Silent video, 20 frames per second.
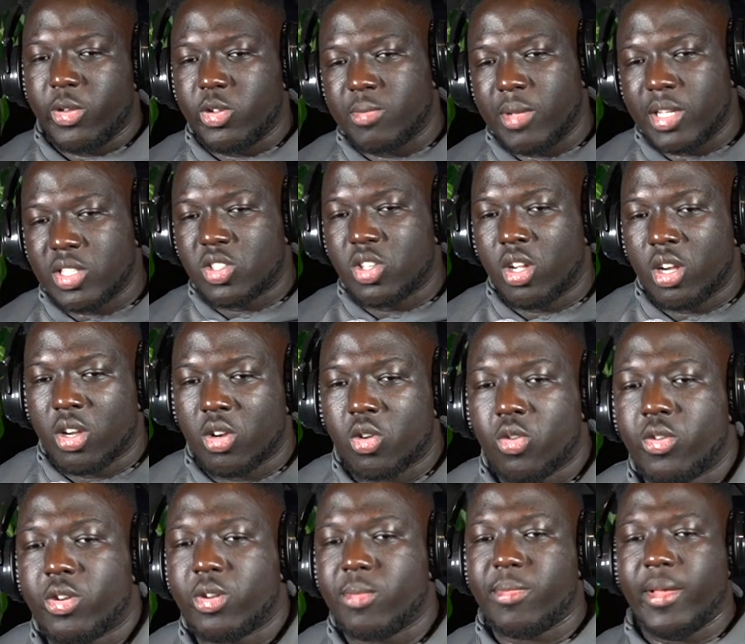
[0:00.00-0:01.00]
was my starting
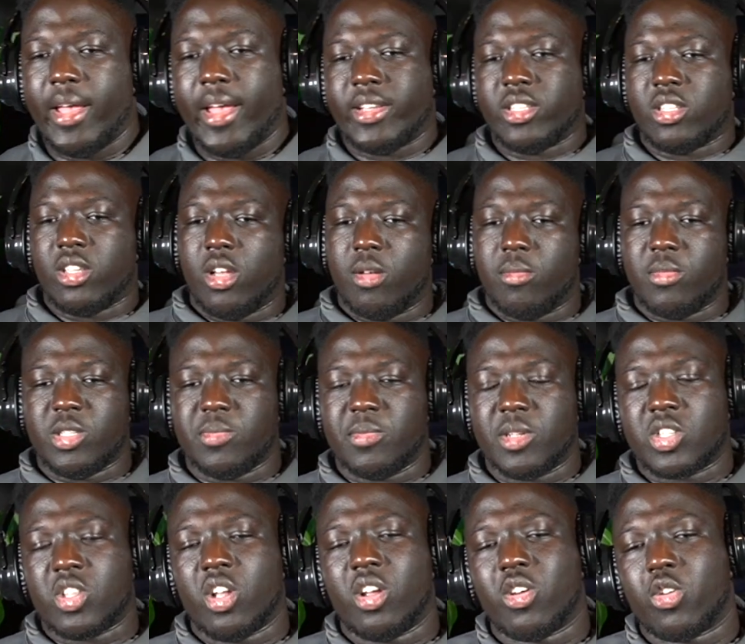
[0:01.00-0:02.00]
quarterback's. He's my
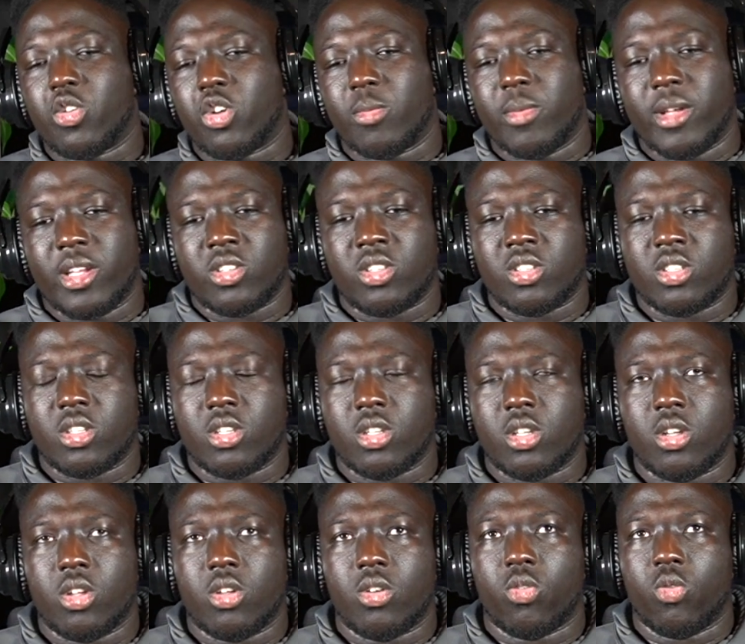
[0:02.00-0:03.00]
starting quarterback's
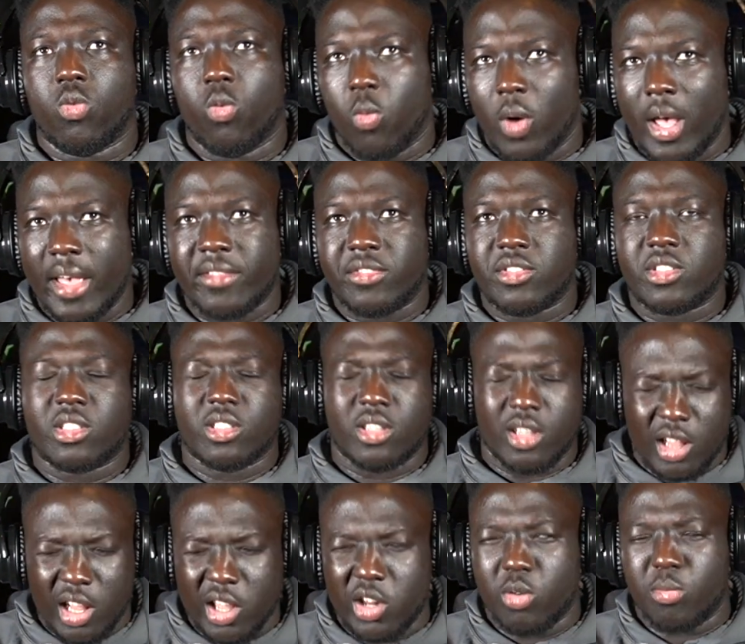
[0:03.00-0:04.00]
wife's
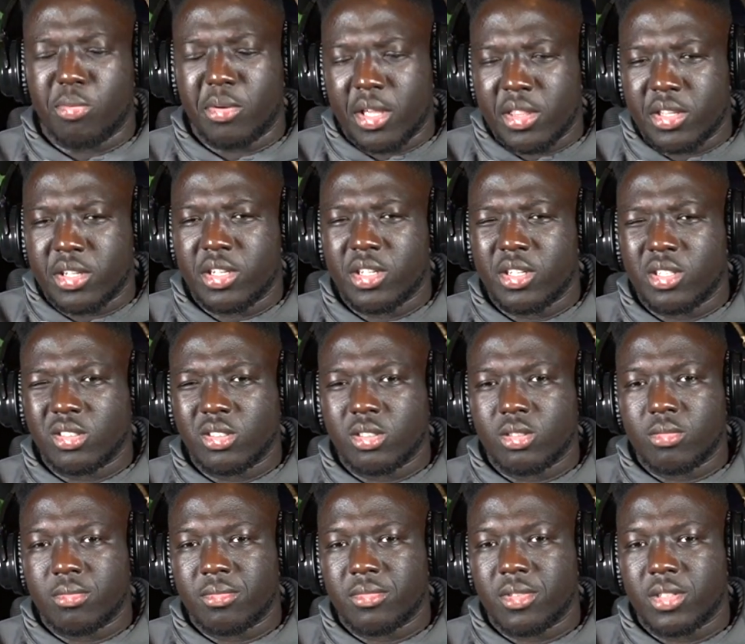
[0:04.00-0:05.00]
little brother.
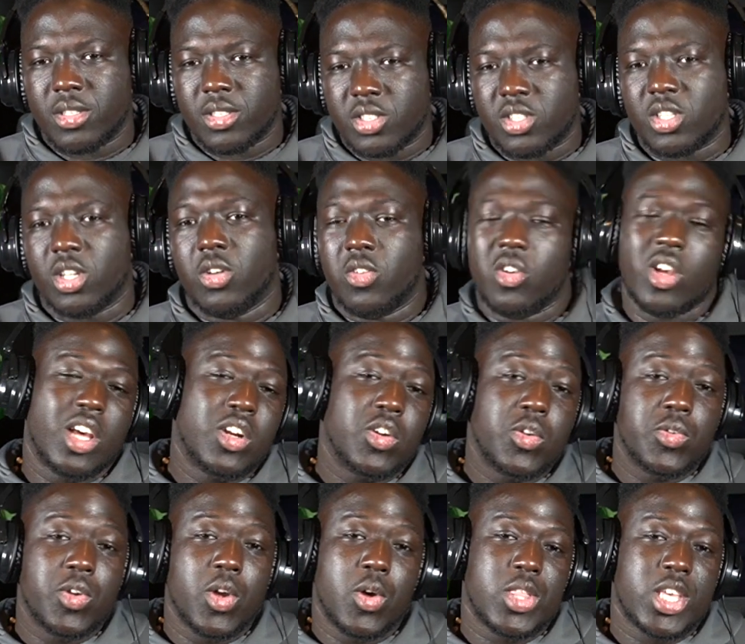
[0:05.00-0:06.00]
So I
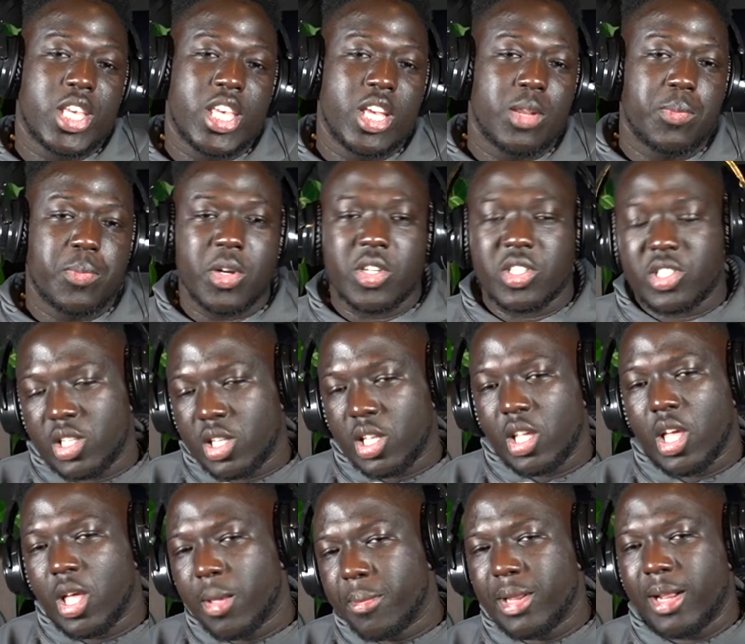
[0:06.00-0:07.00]
don't know the kid personally,
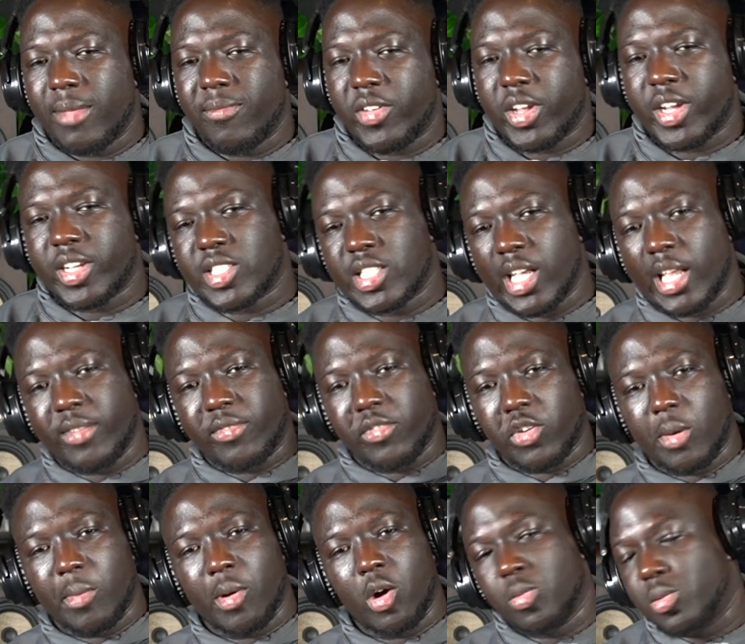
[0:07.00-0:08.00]
but I'm very excited for
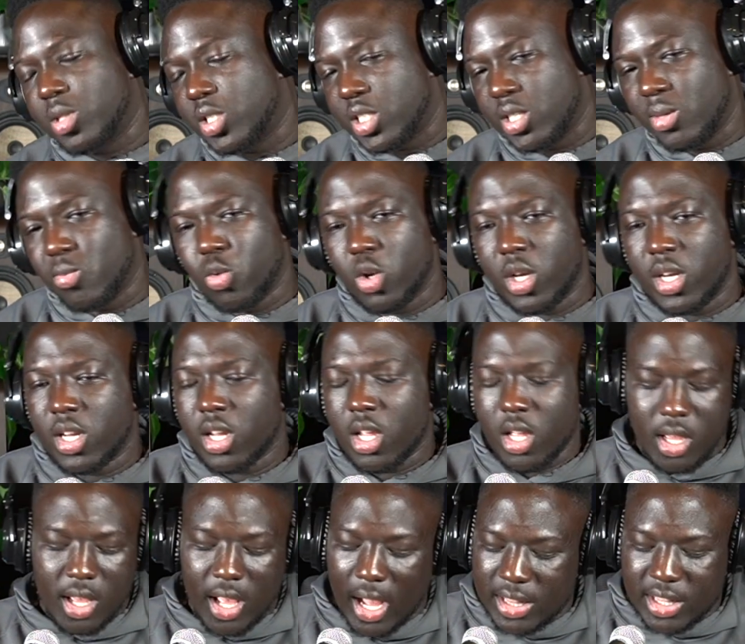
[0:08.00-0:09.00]
him. I hope to see him win.
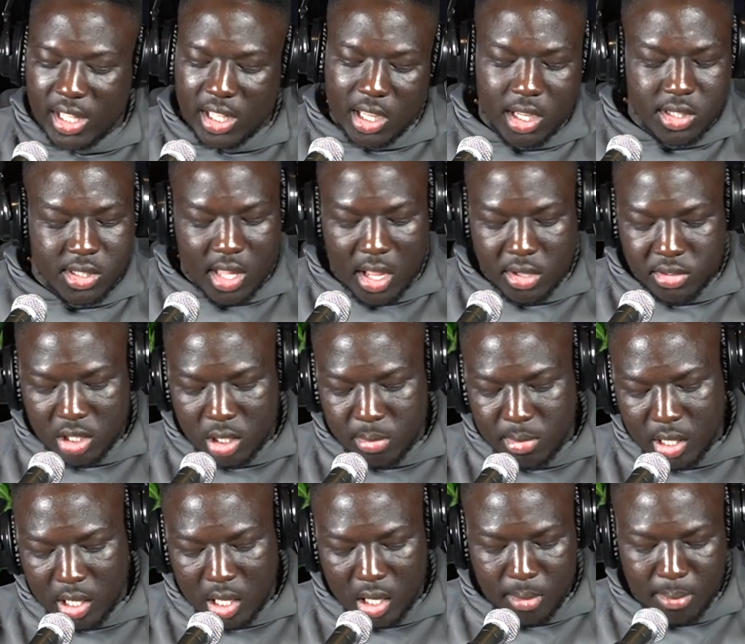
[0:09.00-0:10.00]
I think Kutztown's going to
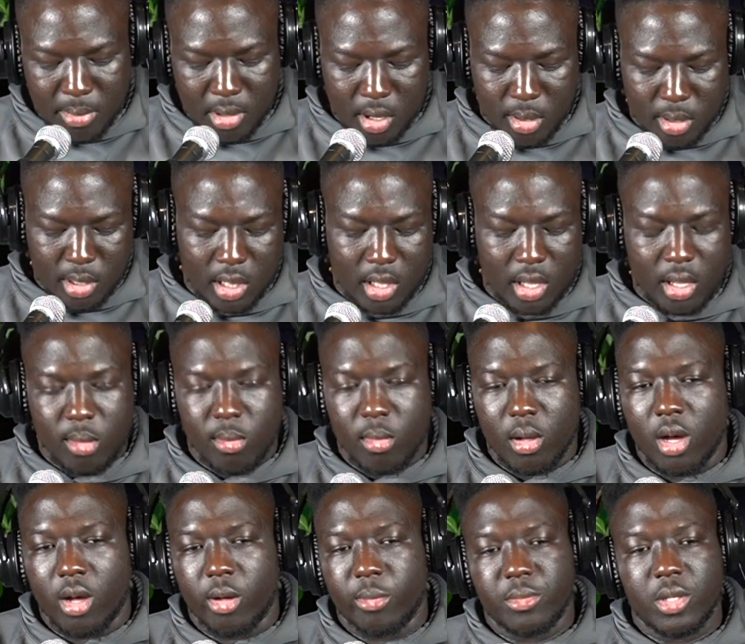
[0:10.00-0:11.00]
be a good ball
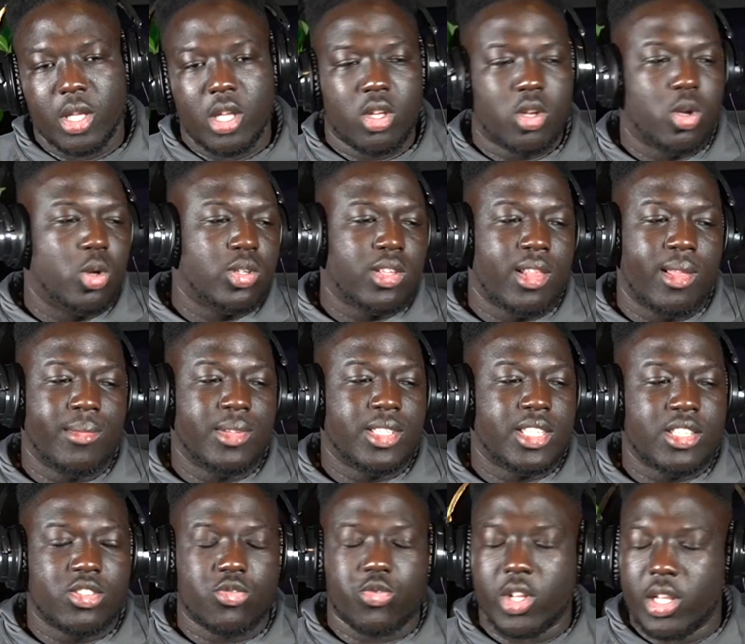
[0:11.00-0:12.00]
club. Coach Clemens
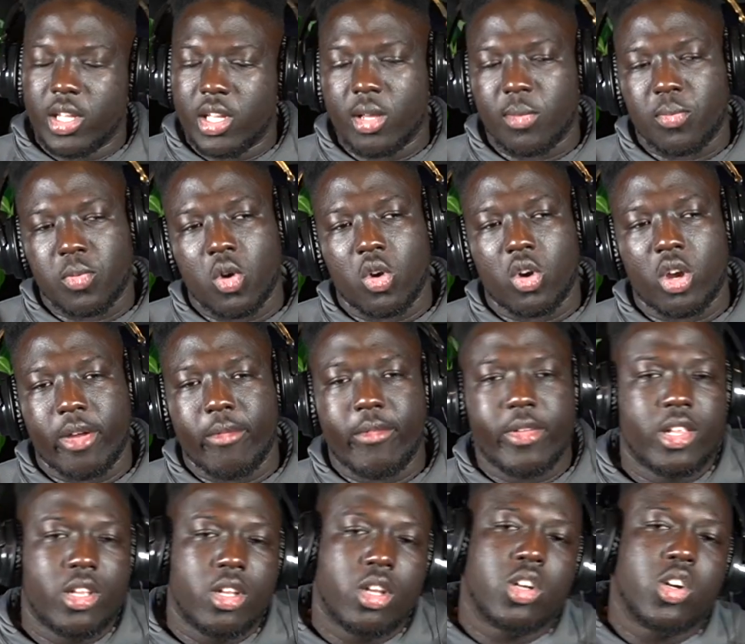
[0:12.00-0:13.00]
has a really good program,
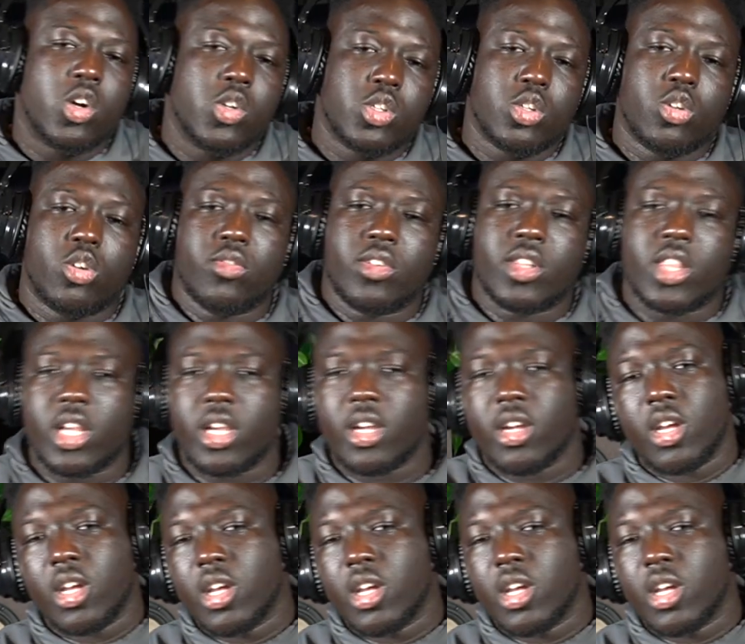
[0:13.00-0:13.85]
really good coach over there.